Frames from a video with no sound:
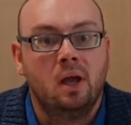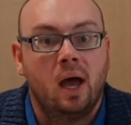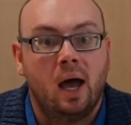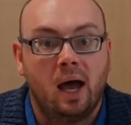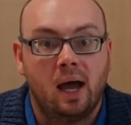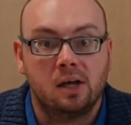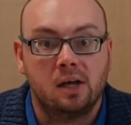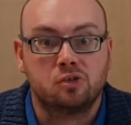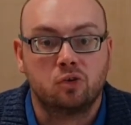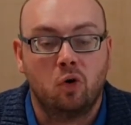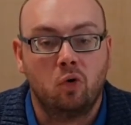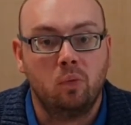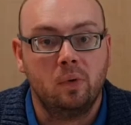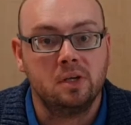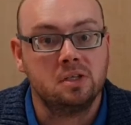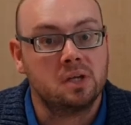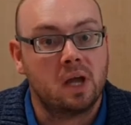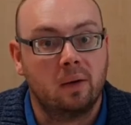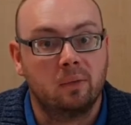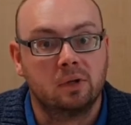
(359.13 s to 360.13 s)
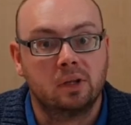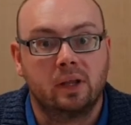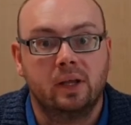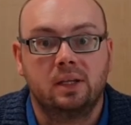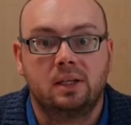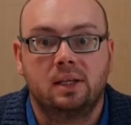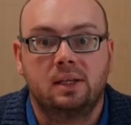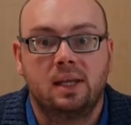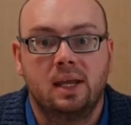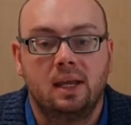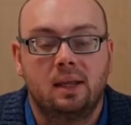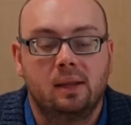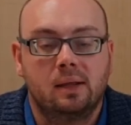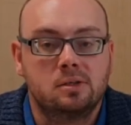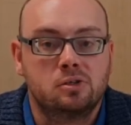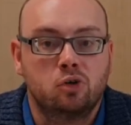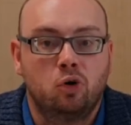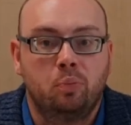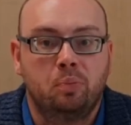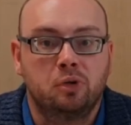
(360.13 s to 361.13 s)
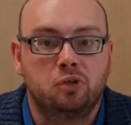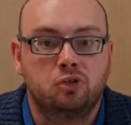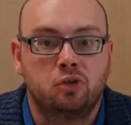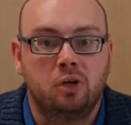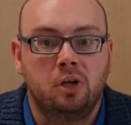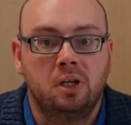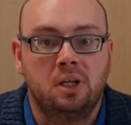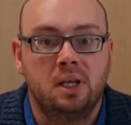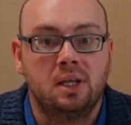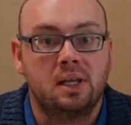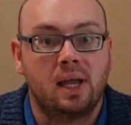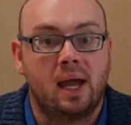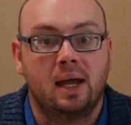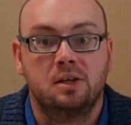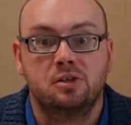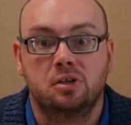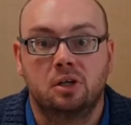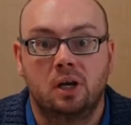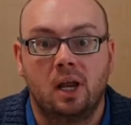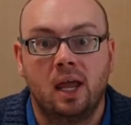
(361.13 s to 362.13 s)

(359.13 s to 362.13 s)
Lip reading: As always, I would like to take this opportunity to answer